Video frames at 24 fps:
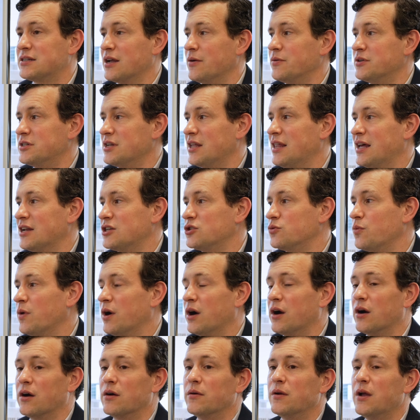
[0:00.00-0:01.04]
I would say that's
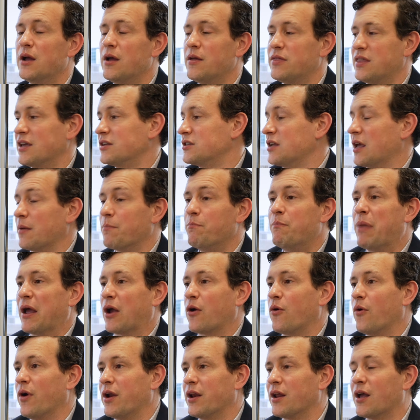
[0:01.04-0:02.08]
where things like
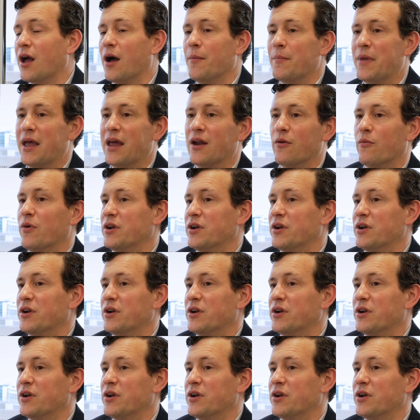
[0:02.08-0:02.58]
Bitcoin come in.